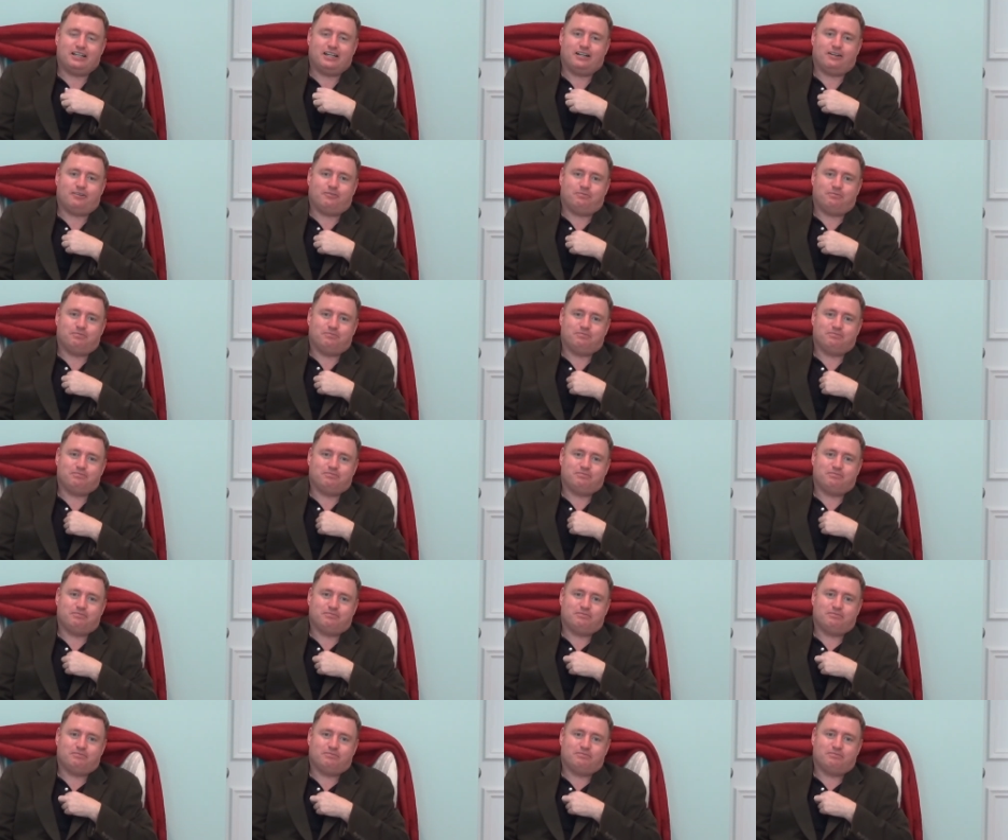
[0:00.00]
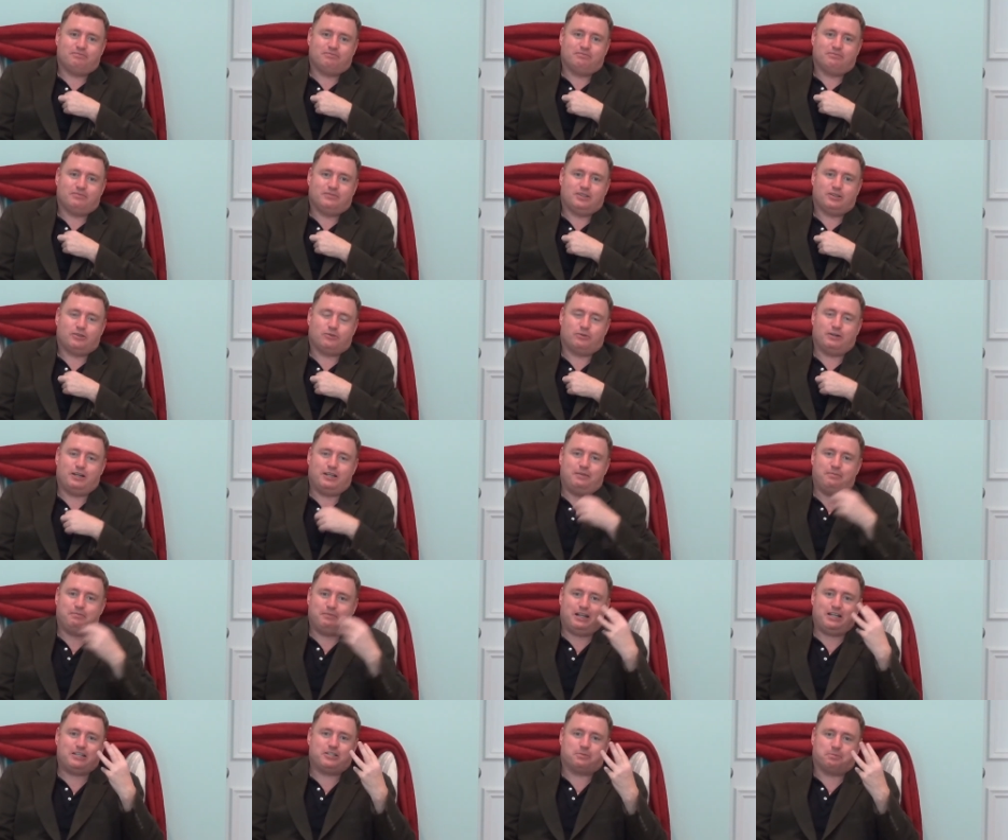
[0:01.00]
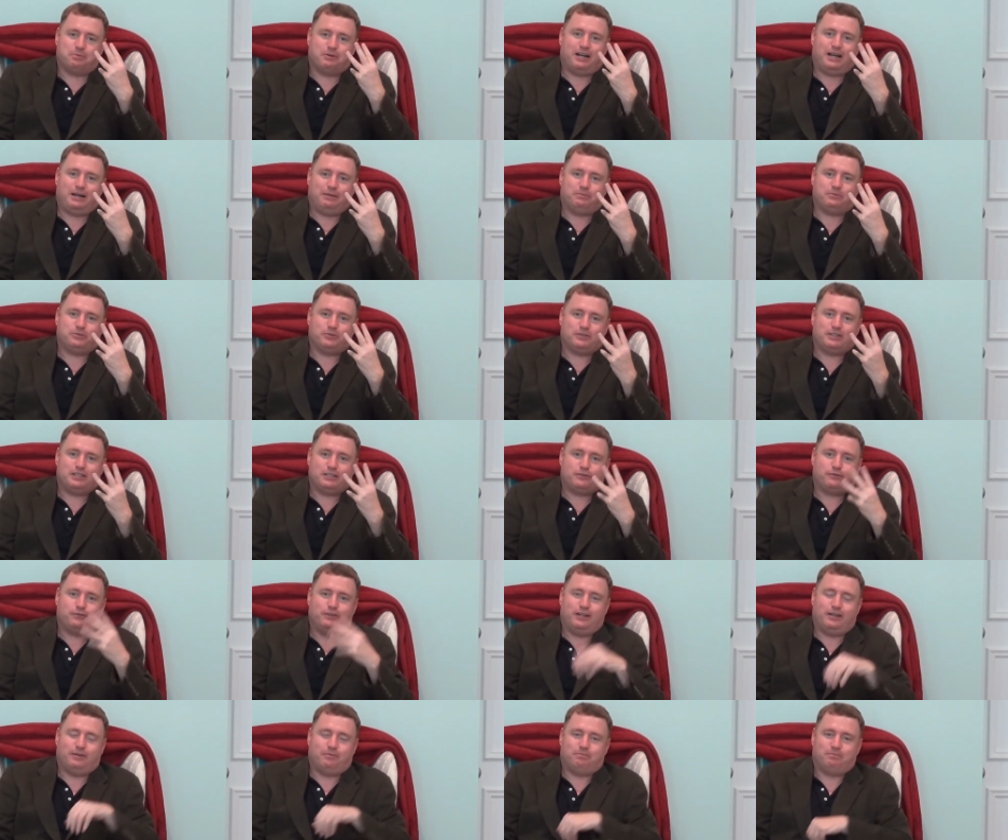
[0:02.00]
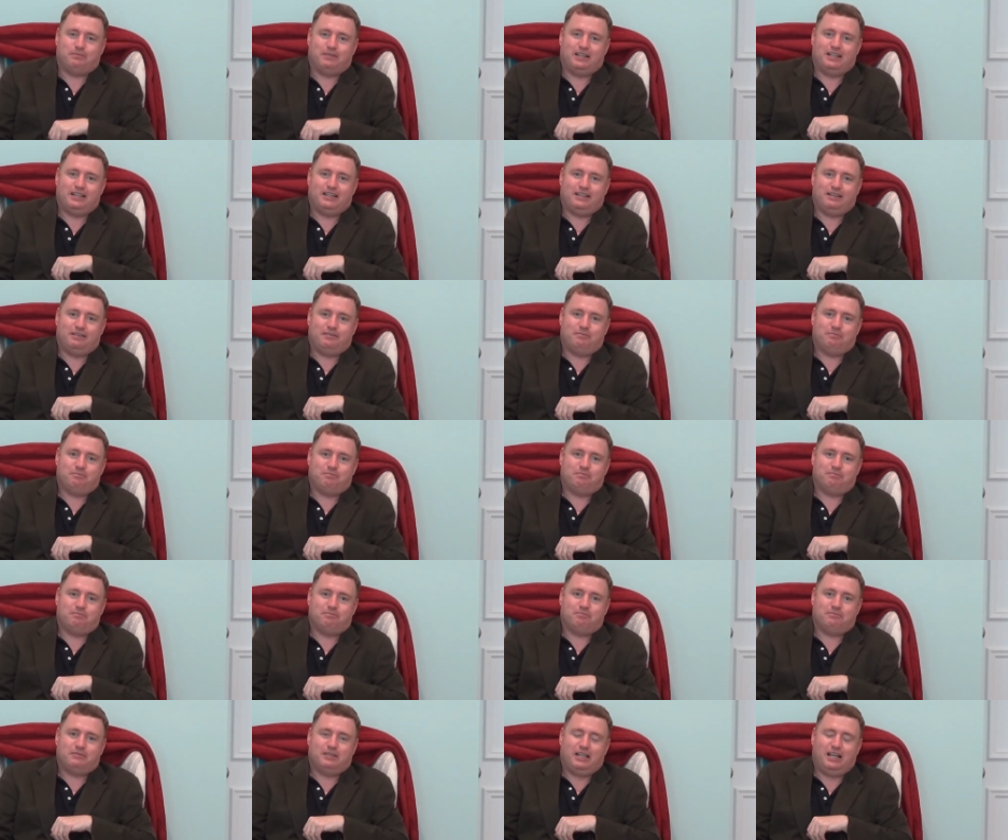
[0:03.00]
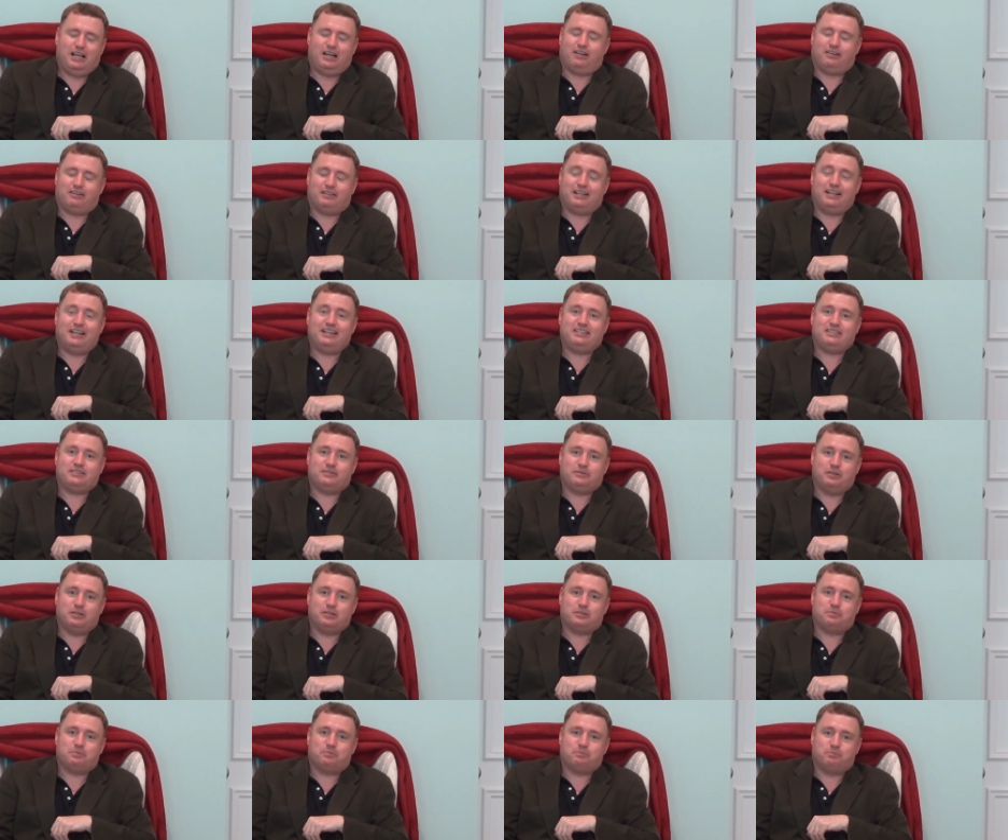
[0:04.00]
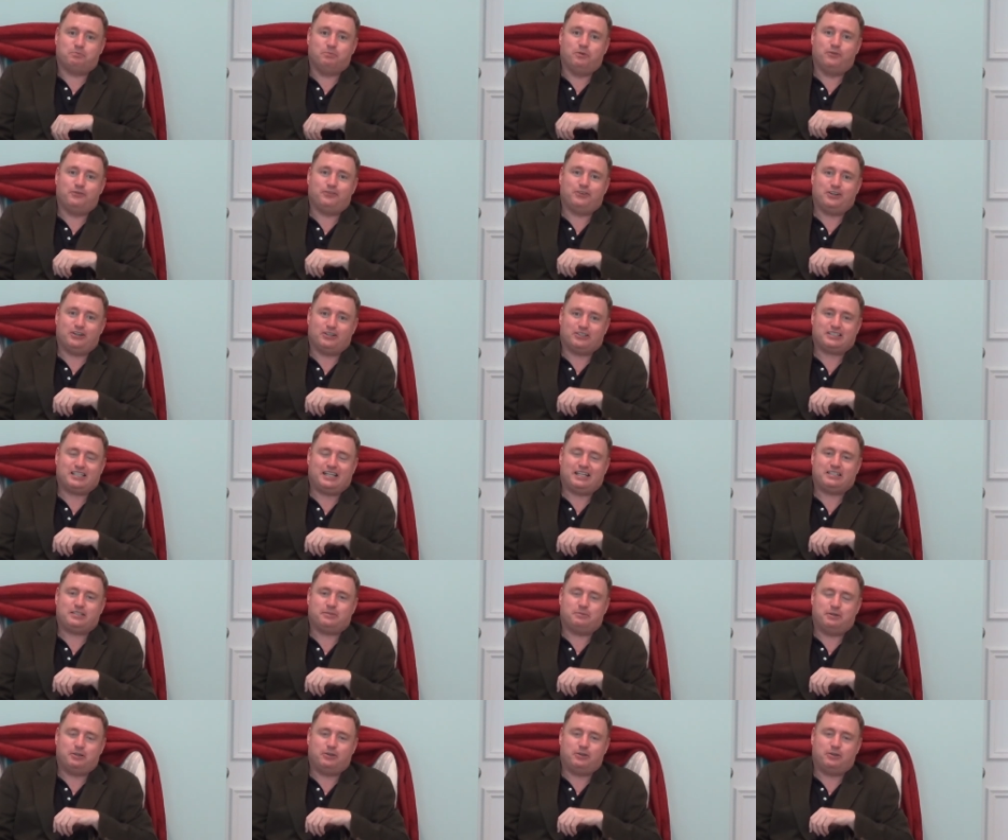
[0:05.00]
go. Three major problems with this film. Hell, this movie also had some